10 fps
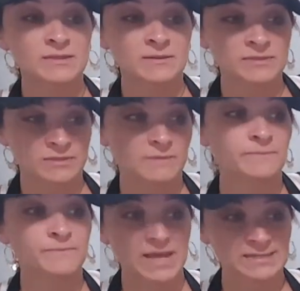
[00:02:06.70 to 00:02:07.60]

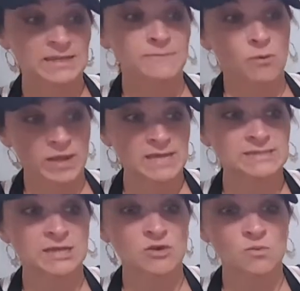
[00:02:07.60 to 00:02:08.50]
The basic point
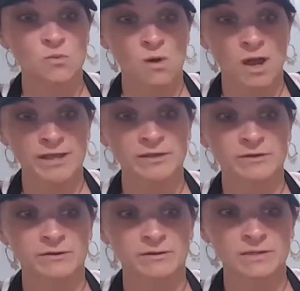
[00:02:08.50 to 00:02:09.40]
is that you want
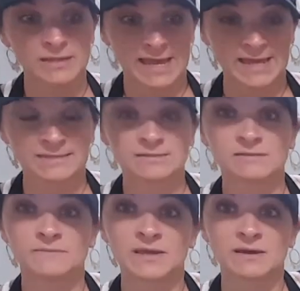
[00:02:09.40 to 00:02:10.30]
your glaze
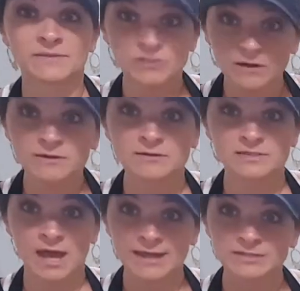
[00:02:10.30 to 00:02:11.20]
to be on the darker
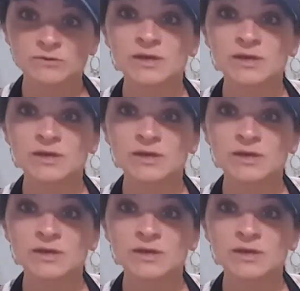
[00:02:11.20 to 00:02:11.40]
side,